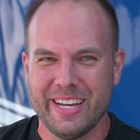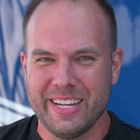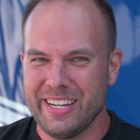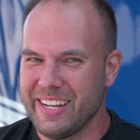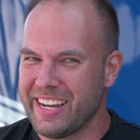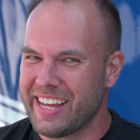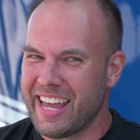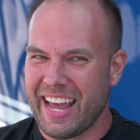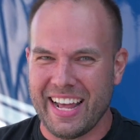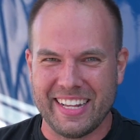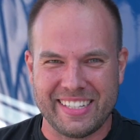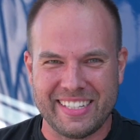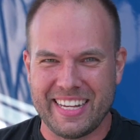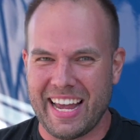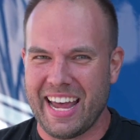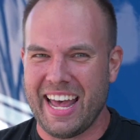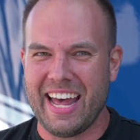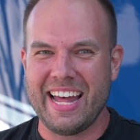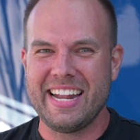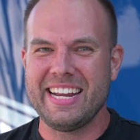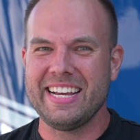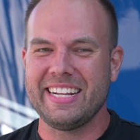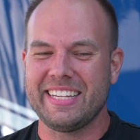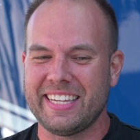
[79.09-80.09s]
You can't say
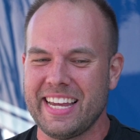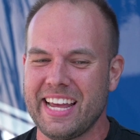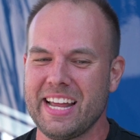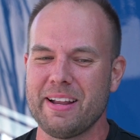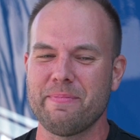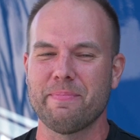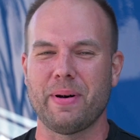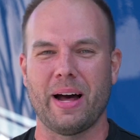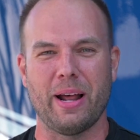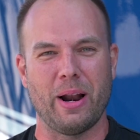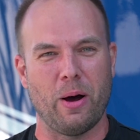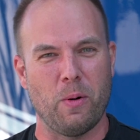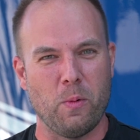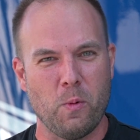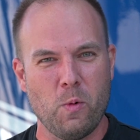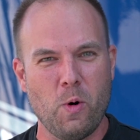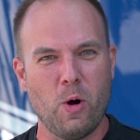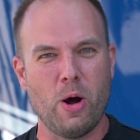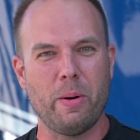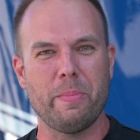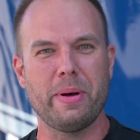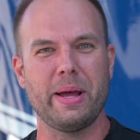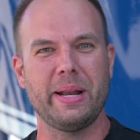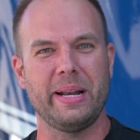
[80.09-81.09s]
anything, but a
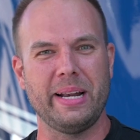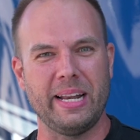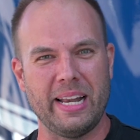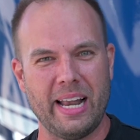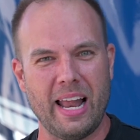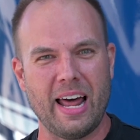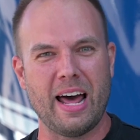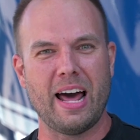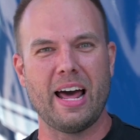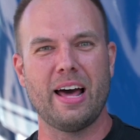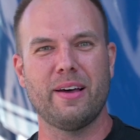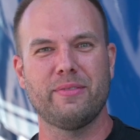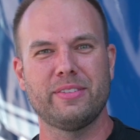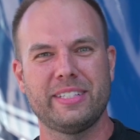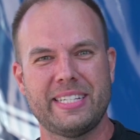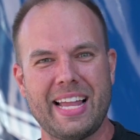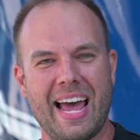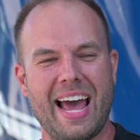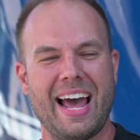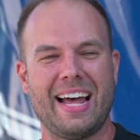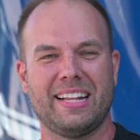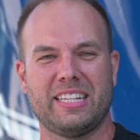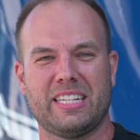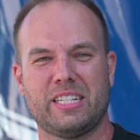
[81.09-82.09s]
woman loves
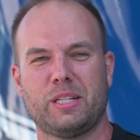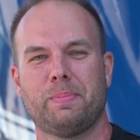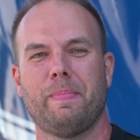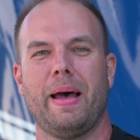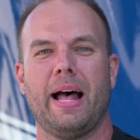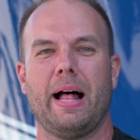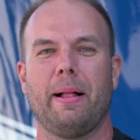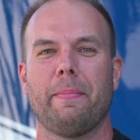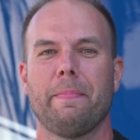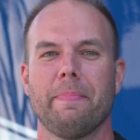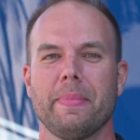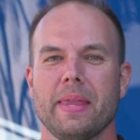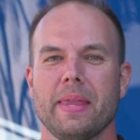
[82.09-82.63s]
that smell.